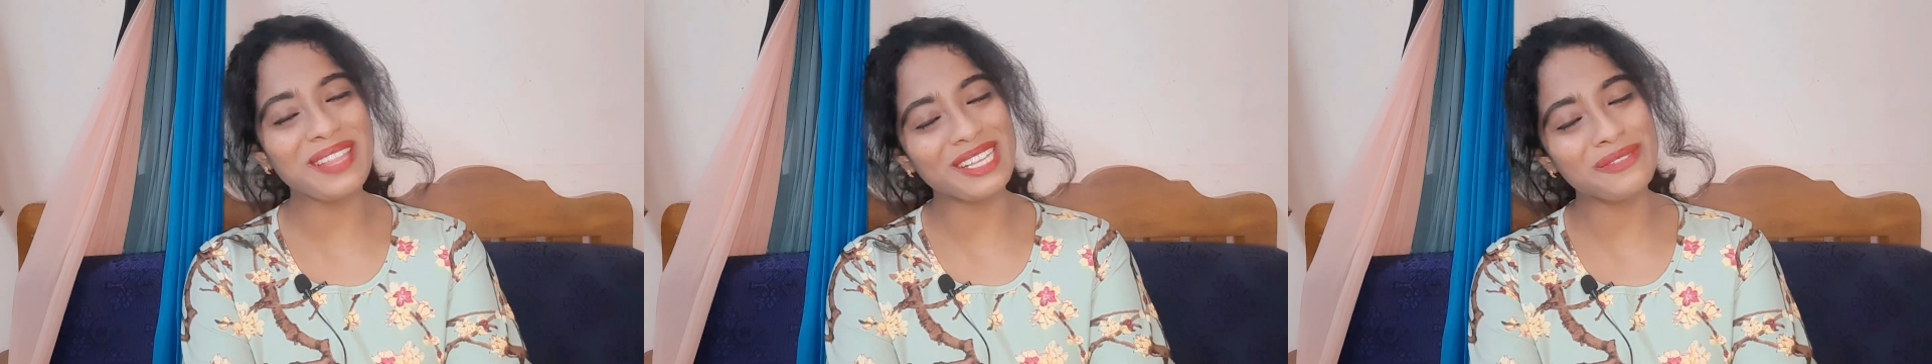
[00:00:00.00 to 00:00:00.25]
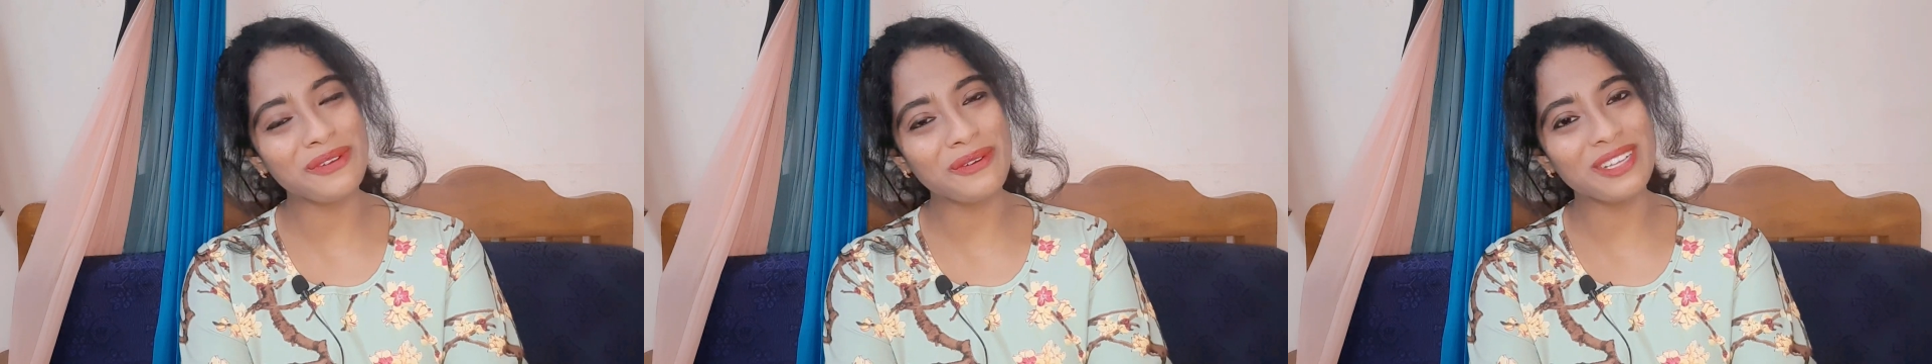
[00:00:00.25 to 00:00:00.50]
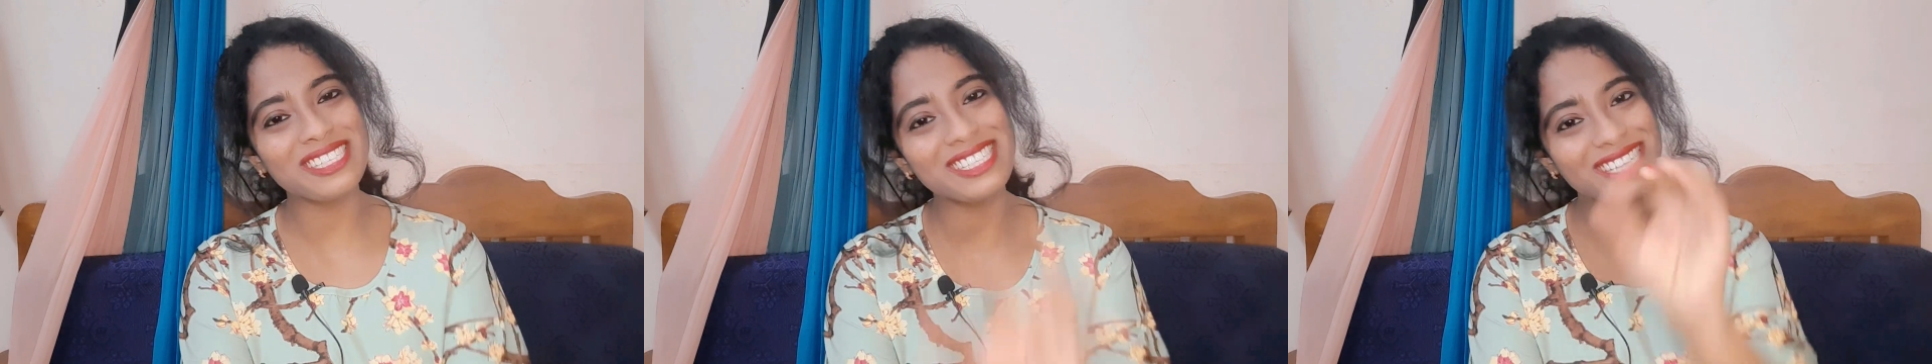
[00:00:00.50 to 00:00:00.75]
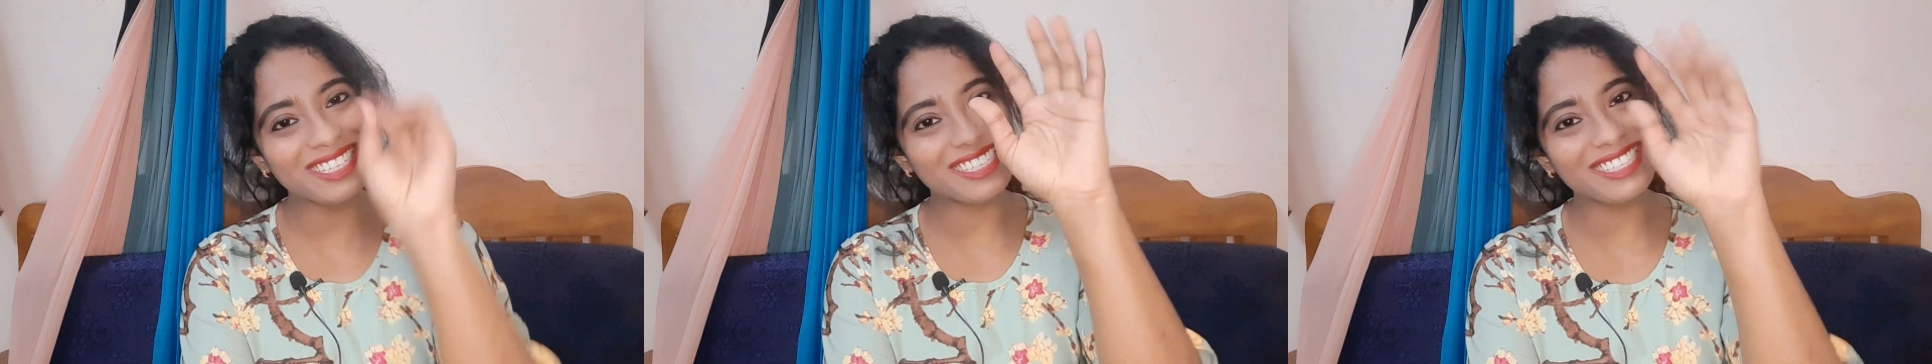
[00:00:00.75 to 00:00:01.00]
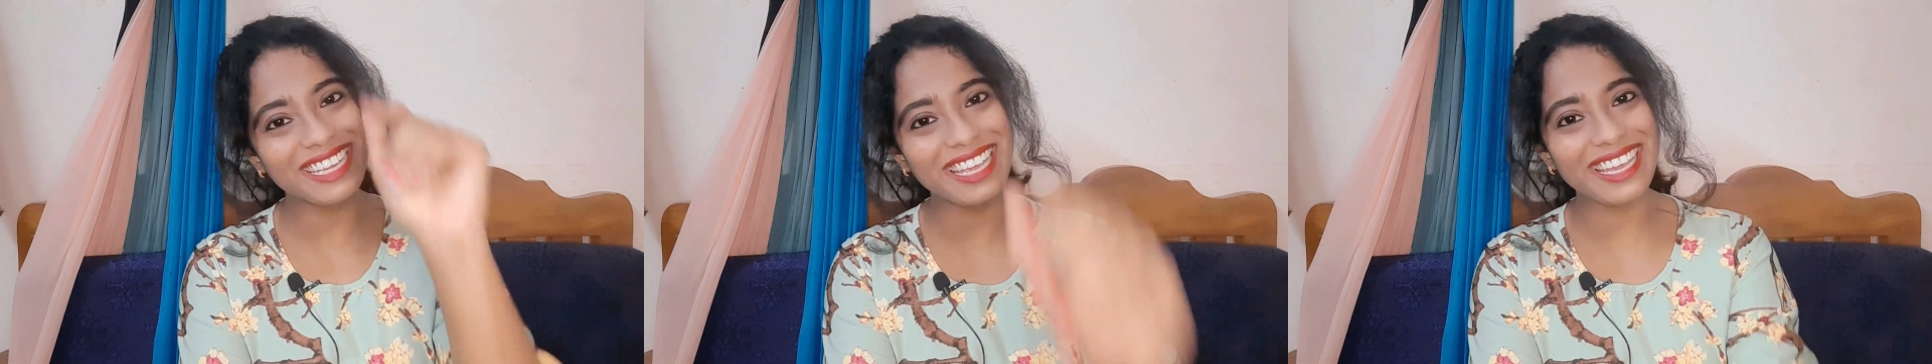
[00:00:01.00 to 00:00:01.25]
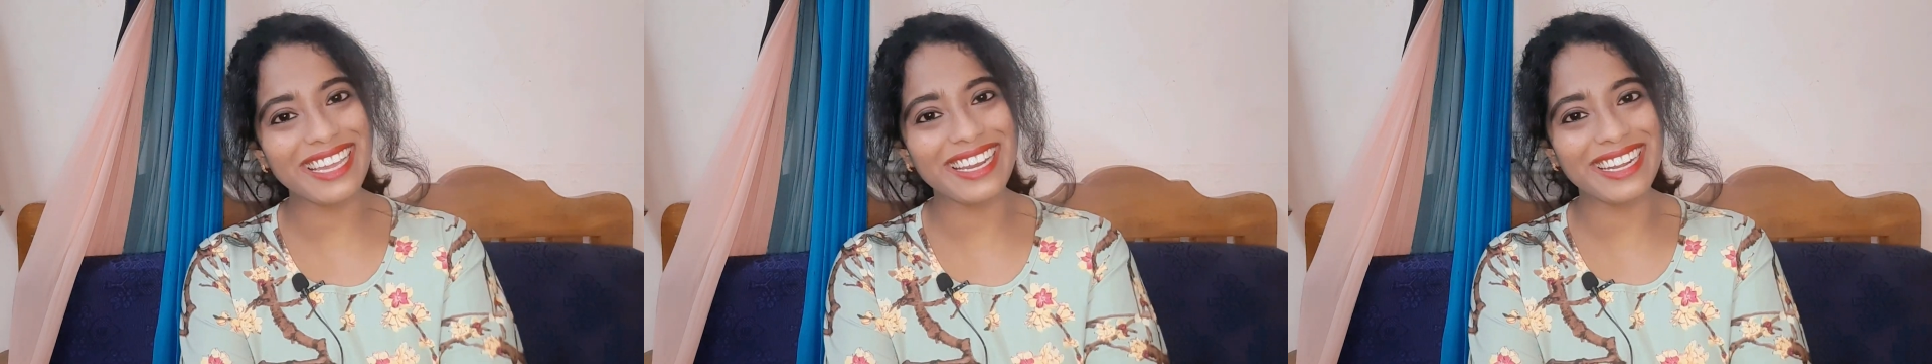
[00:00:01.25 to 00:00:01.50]
Thanks for watching. Tata, take
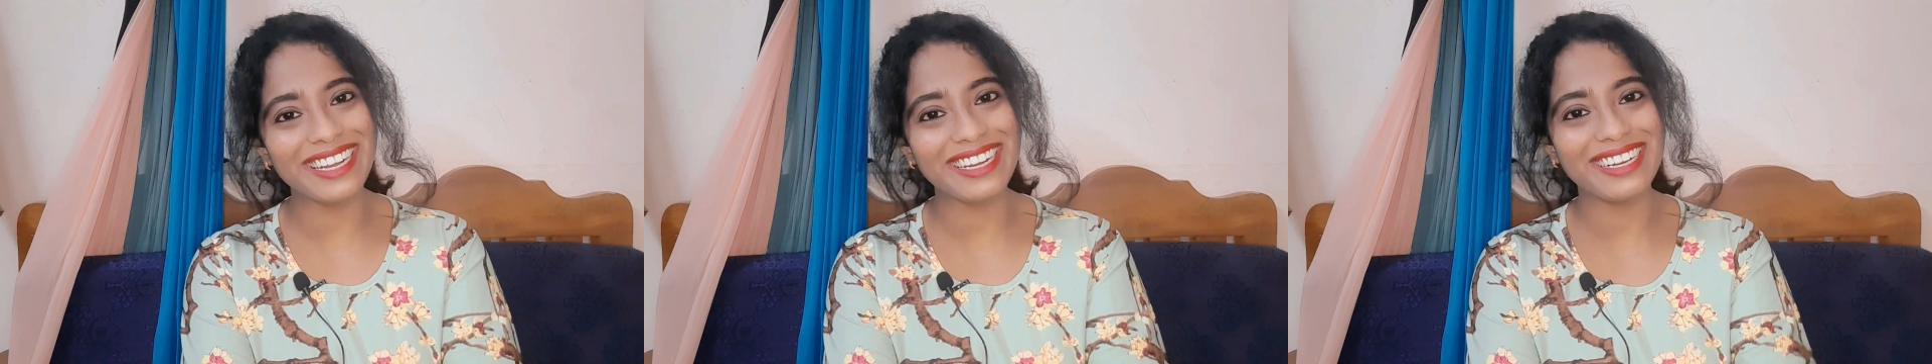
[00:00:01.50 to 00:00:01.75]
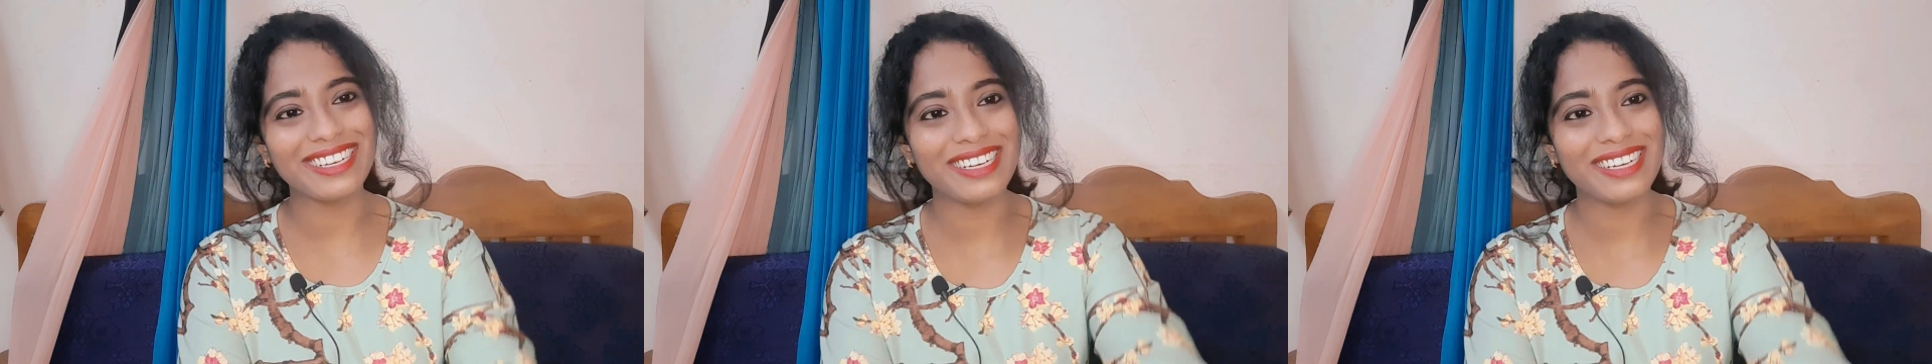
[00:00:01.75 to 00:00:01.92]
care.